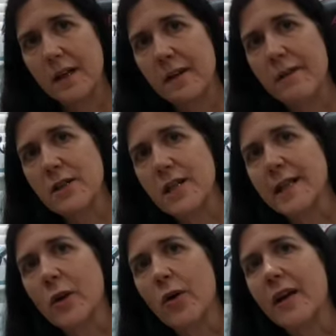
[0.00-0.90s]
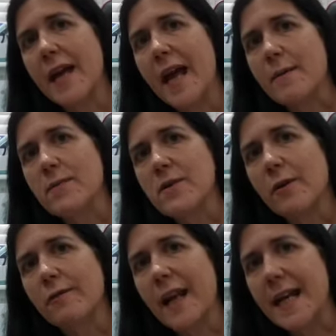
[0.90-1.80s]
they've actually got names
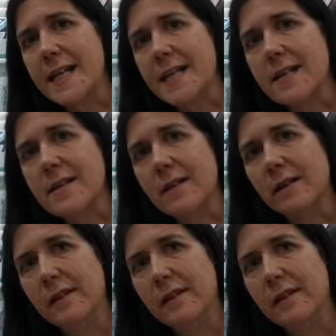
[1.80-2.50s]
of ladies.